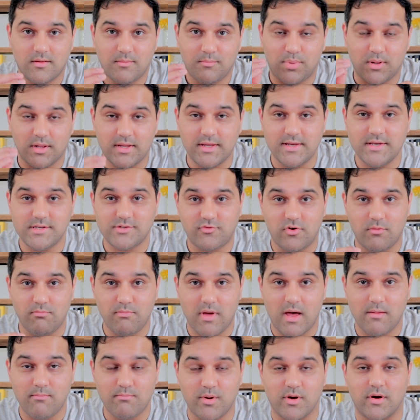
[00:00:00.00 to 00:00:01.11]
Please
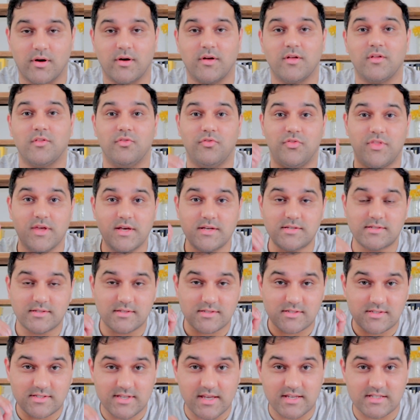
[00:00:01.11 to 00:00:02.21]
remember, this
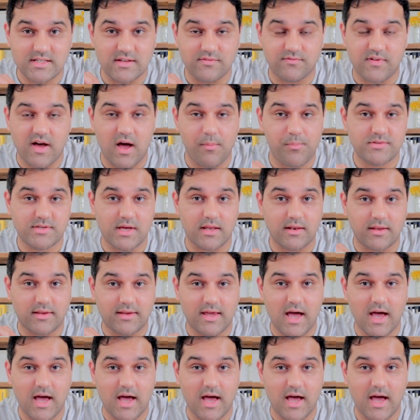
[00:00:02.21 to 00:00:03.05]
65%